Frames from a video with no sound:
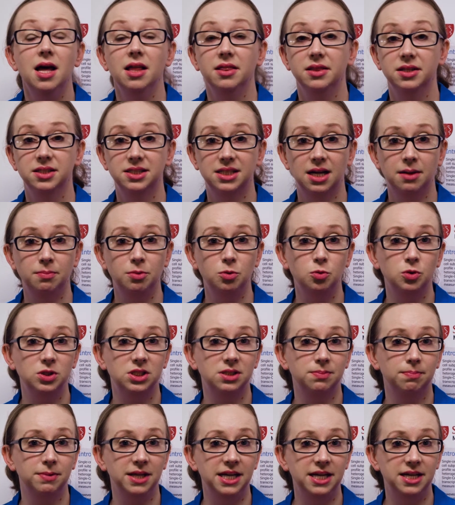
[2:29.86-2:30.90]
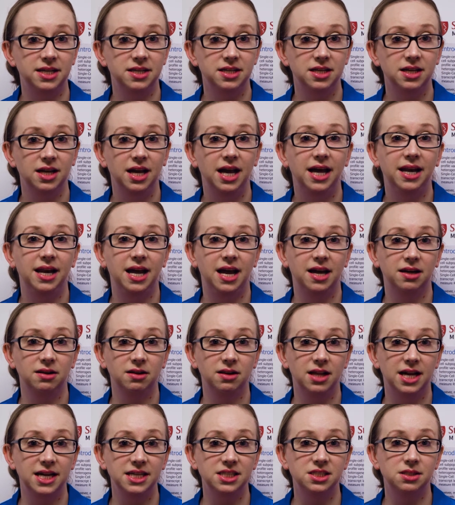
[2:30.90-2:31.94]
The sample was split and
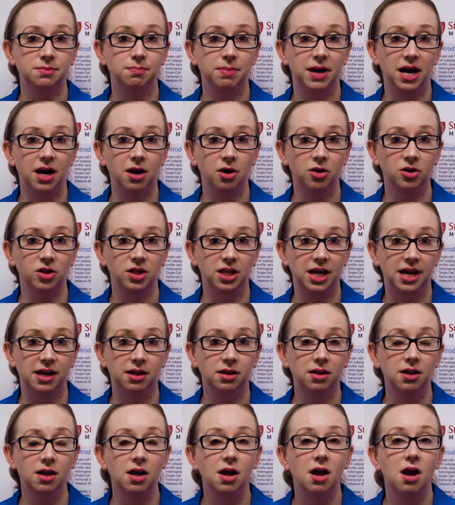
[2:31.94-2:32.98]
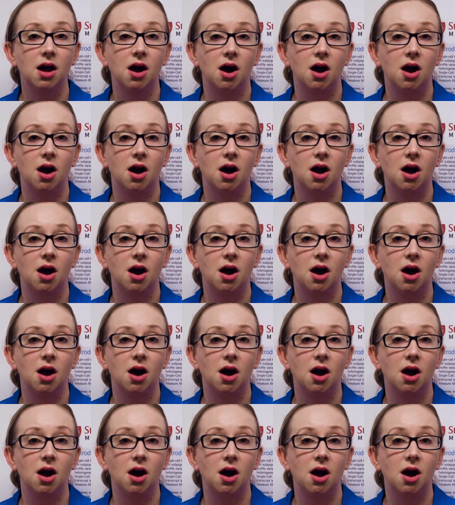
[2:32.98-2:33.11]
analyzed in parallel